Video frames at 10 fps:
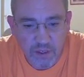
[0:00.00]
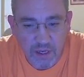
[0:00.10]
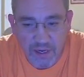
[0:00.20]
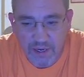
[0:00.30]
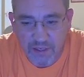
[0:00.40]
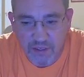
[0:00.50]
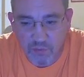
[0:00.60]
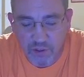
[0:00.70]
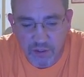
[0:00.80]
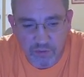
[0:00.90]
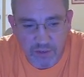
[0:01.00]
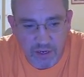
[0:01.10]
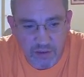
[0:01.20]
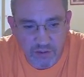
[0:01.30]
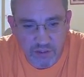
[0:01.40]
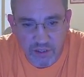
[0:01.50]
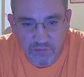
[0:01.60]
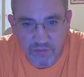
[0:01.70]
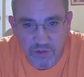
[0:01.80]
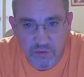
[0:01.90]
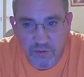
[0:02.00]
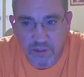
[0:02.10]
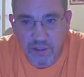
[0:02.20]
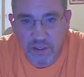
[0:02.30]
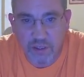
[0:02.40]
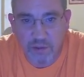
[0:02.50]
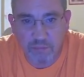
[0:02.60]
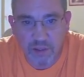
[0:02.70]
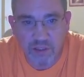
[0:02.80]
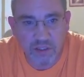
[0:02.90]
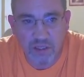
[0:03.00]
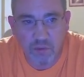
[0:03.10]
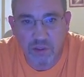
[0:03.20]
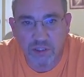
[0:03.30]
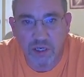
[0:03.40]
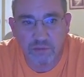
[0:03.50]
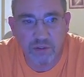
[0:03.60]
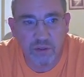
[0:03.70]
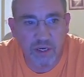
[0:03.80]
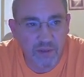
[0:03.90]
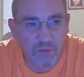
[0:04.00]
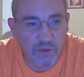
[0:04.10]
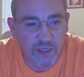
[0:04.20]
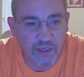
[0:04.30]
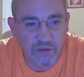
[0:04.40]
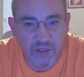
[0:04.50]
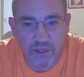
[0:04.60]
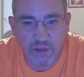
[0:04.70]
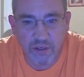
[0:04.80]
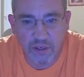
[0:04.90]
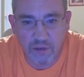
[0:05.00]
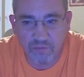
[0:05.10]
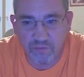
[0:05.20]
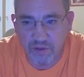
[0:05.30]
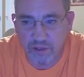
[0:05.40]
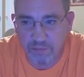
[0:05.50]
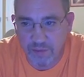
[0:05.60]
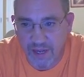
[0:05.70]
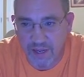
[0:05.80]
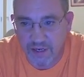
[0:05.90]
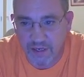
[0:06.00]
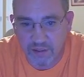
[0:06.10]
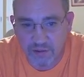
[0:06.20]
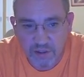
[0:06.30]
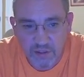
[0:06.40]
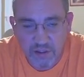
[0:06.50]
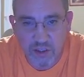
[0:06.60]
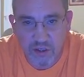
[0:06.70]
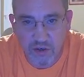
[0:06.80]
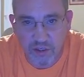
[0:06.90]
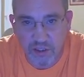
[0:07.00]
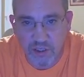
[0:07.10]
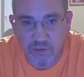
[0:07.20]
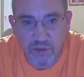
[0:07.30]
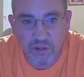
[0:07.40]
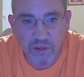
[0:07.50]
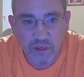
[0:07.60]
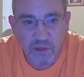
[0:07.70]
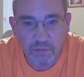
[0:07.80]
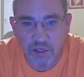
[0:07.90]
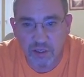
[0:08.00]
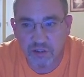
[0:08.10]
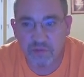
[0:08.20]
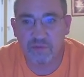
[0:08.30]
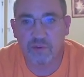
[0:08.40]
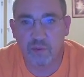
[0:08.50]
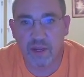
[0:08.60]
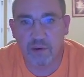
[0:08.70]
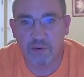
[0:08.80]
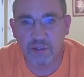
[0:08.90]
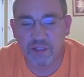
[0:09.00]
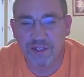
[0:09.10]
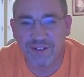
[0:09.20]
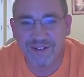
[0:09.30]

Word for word: I had to go running around and stuff too, and, and I just wasn't up to it. I didn't want to get on here feeling bad and discourage anyone because of the way I was